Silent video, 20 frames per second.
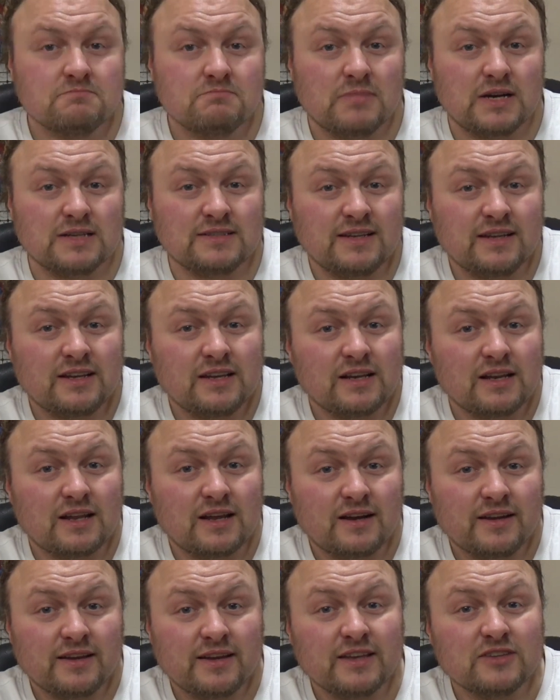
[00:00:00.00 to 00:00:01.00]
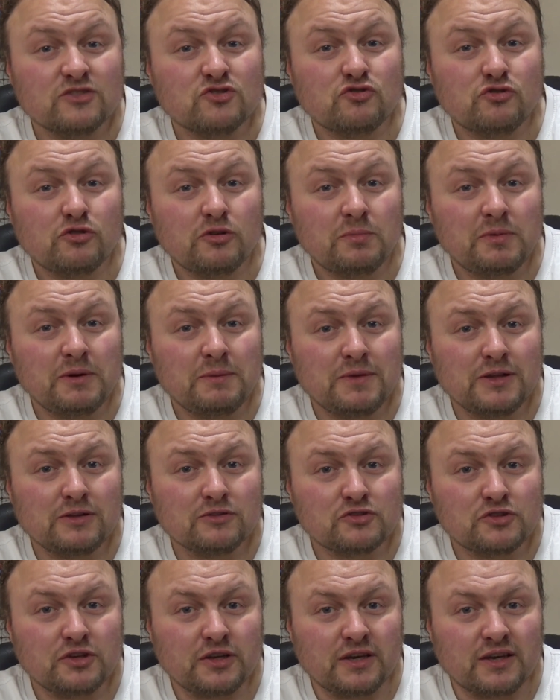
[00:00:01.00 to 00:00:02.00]
My second like is Strawberry
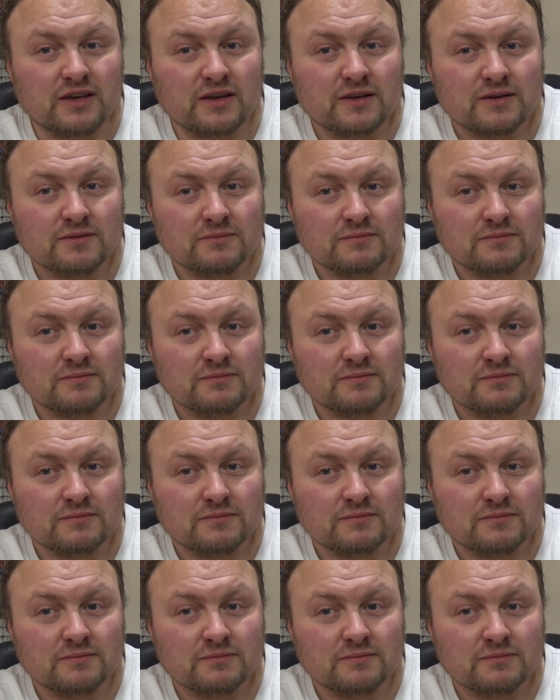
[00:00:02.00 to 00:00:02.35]
Milkshake.